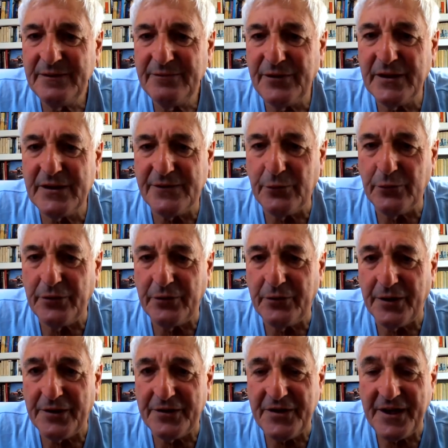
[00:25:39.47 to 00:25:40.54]
First of all, you've
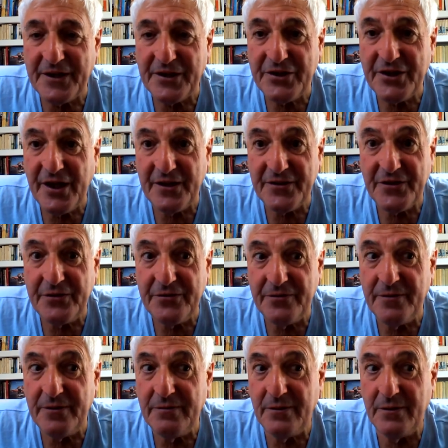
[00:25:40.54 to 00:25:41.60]
got to take a chance.
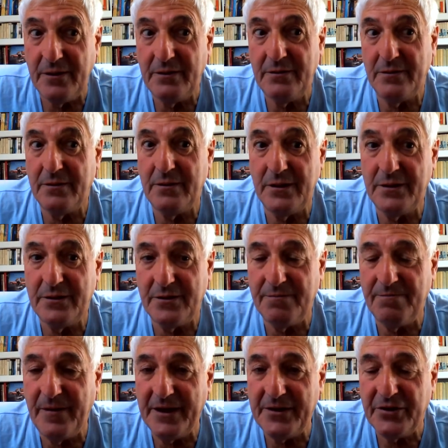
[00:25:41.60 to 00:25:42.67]
You know, it
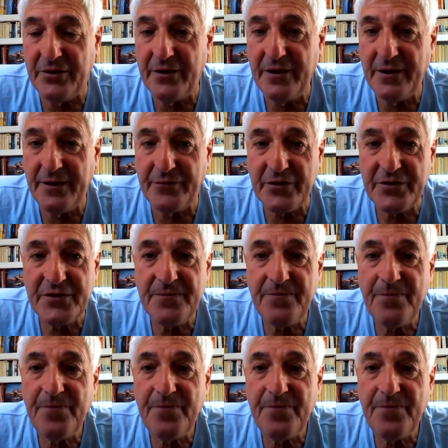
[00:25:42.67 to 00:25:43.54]
makes you nervous.